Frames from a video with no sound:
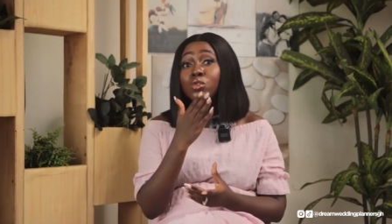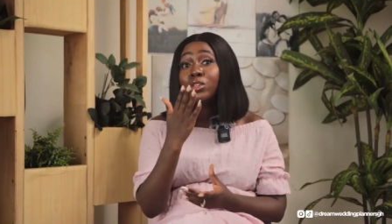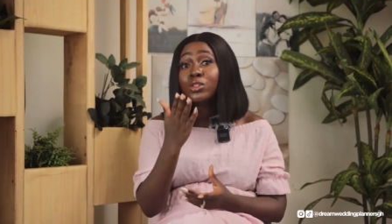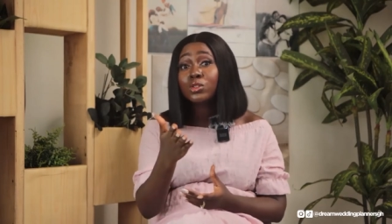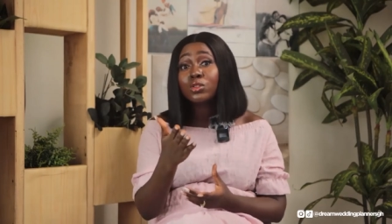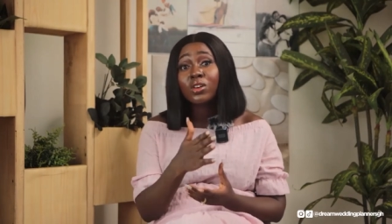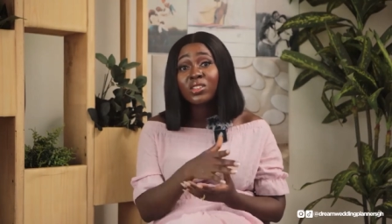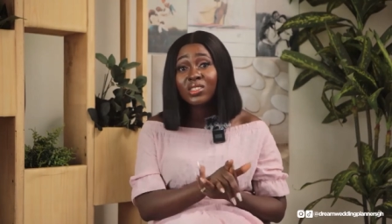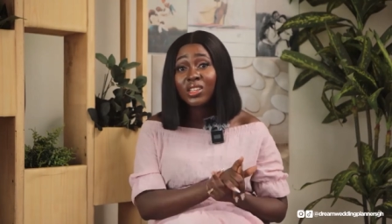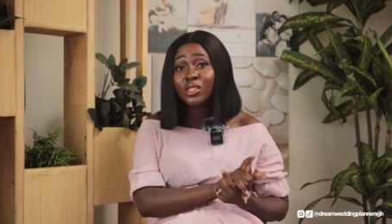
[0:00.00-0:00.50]
to
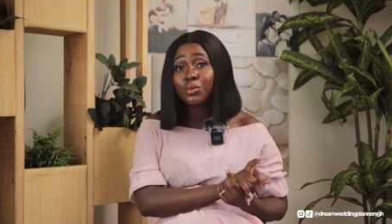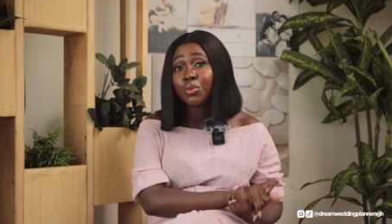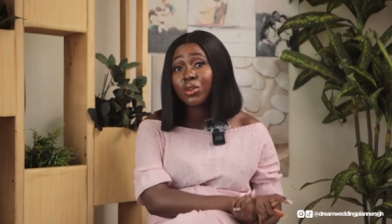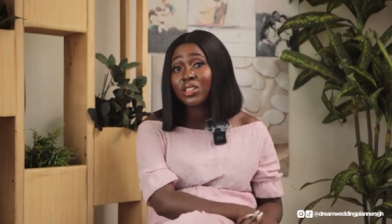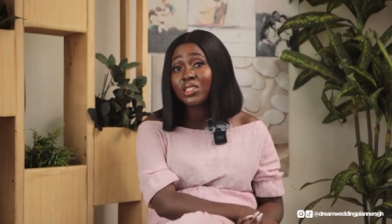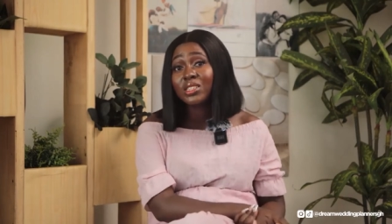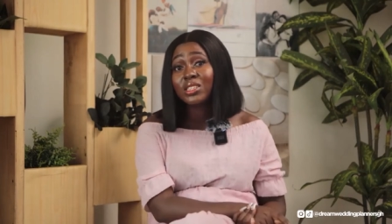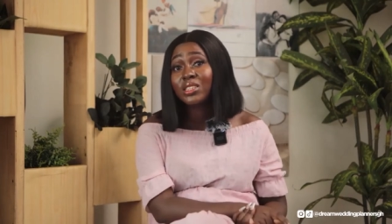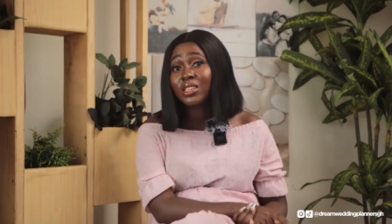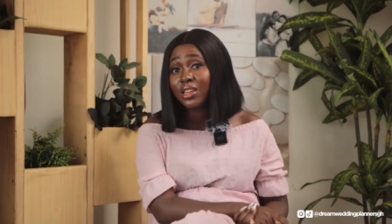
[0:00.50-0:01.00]
install such
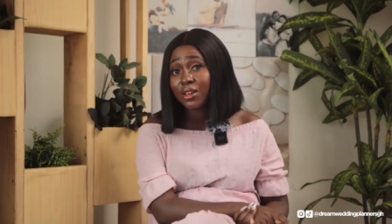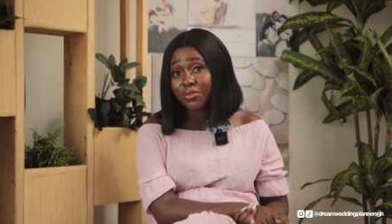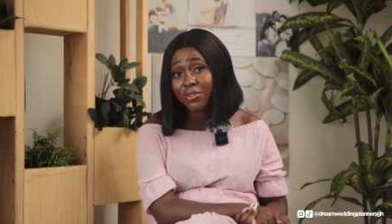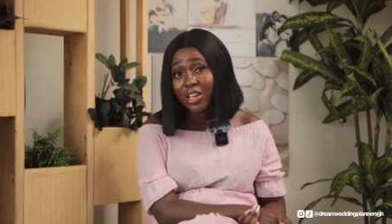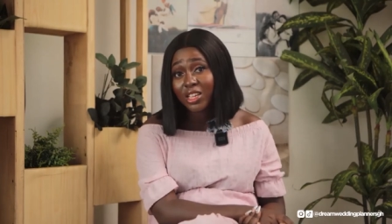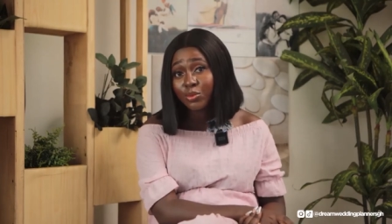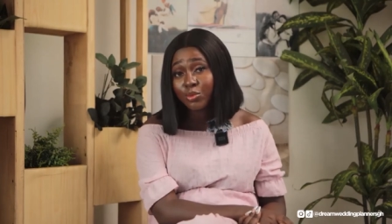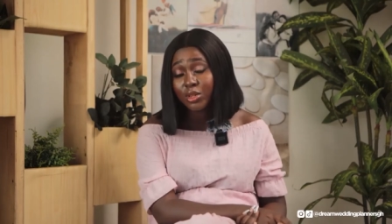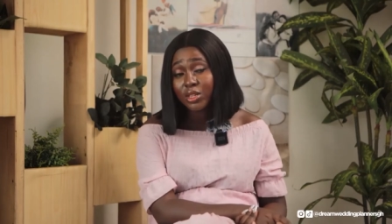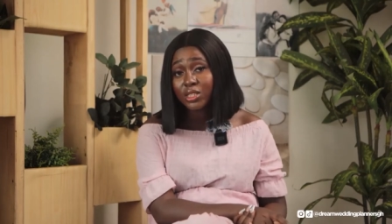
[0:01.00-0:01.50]
policies in the
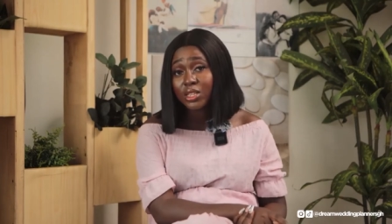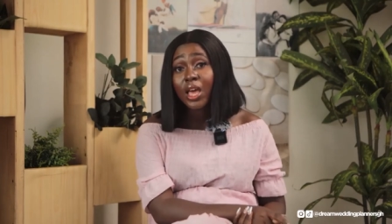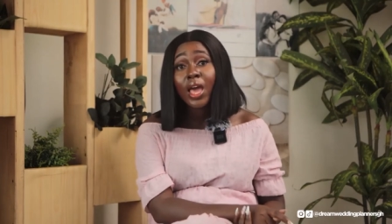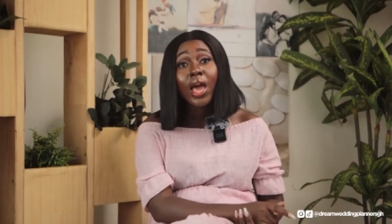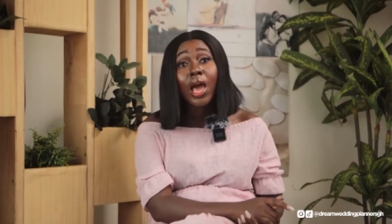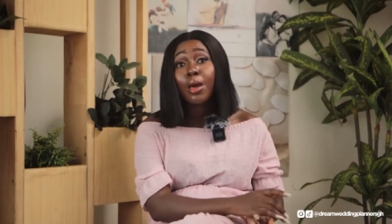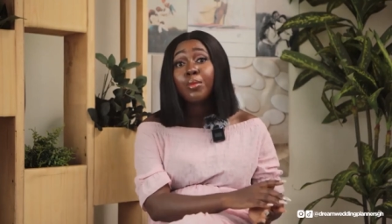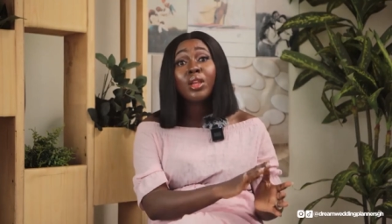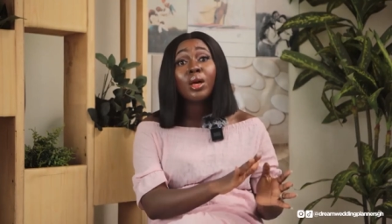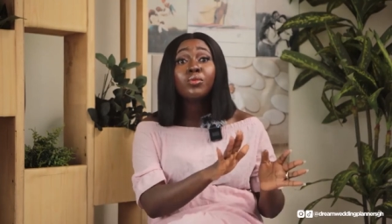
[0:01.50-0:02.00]
first place.
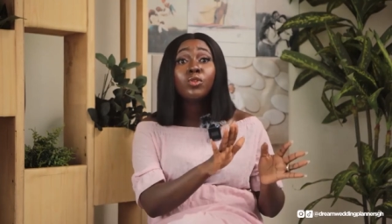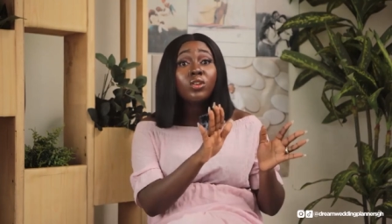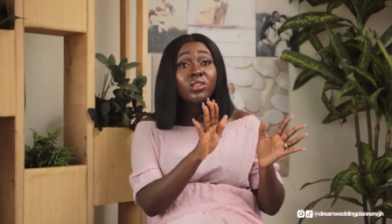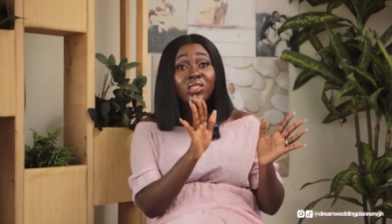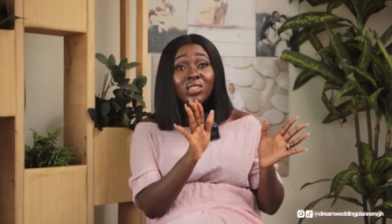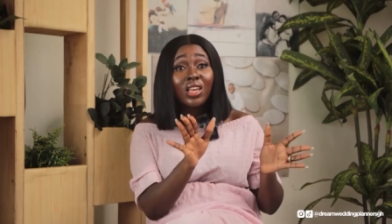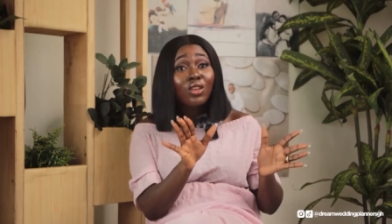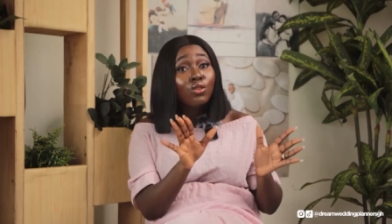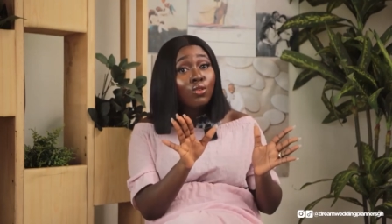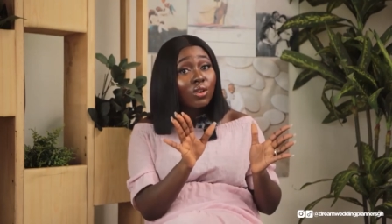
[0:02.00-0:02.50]
I mean, I'm not
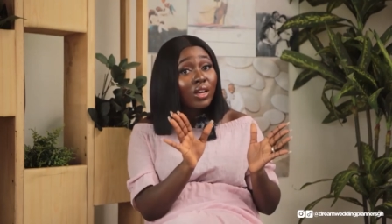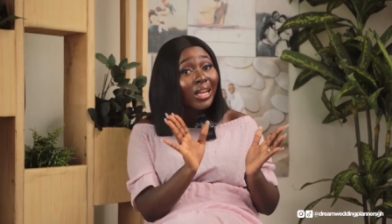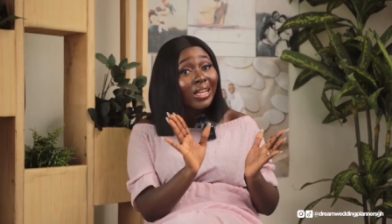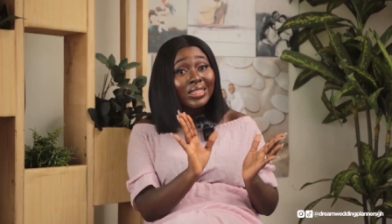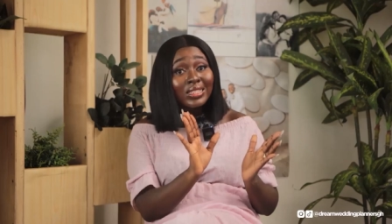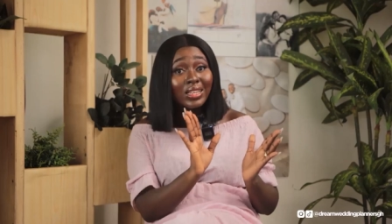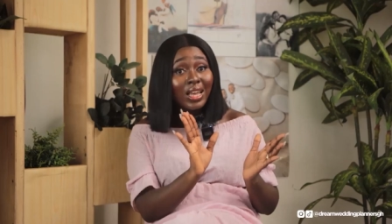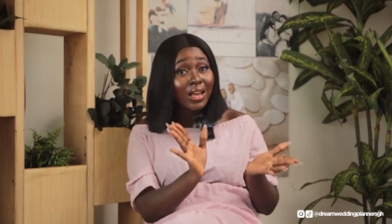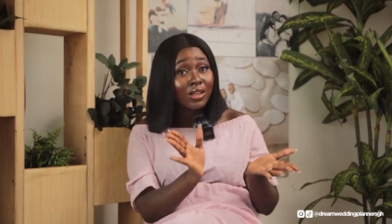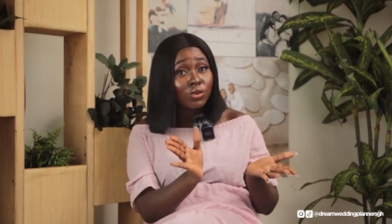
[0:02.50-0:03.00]
saying you
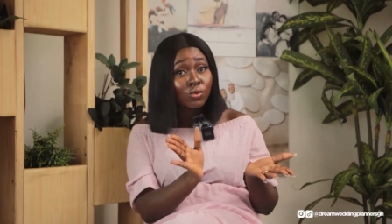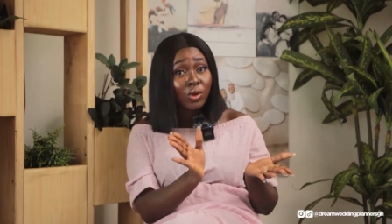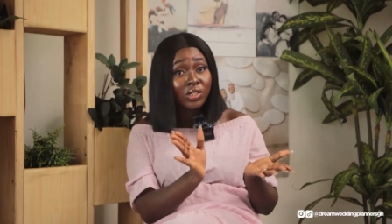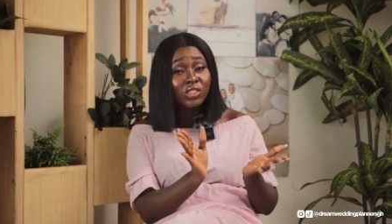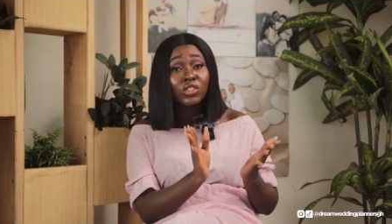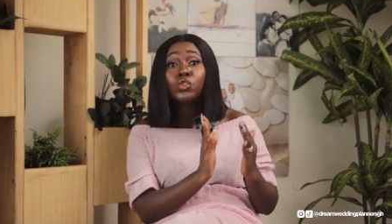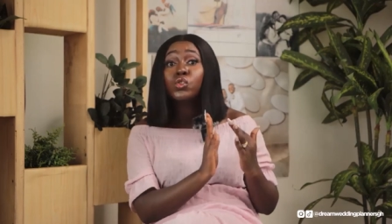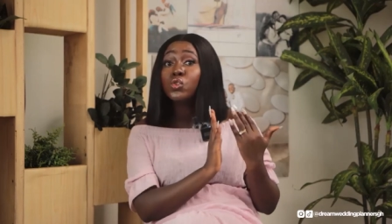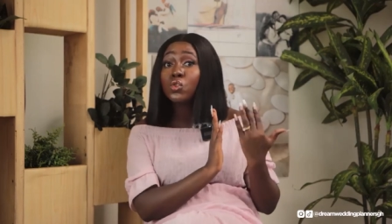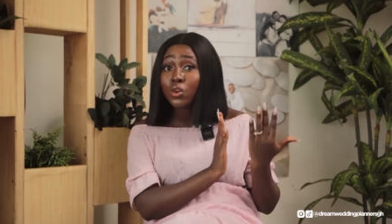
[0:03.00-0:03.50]
can't ask
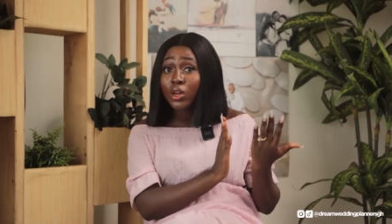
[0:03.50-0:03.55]
questions.